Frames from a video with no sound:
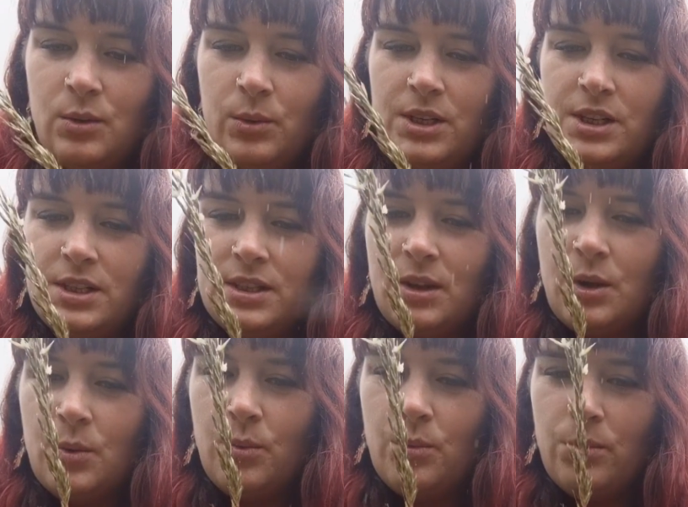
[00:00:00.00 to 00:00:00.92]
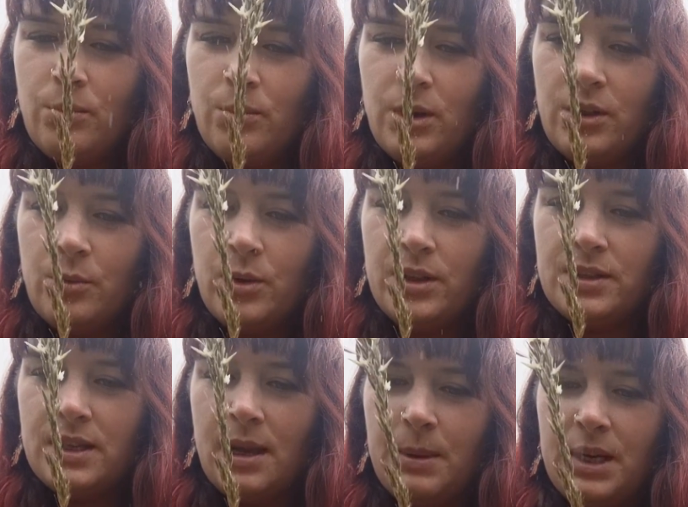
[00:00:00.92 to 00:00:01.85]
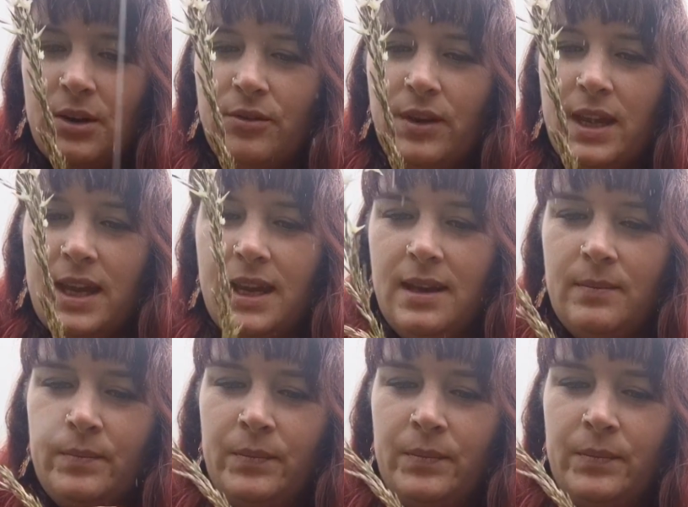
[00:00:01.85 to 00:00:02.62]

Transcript: which is one of the ones coming off here,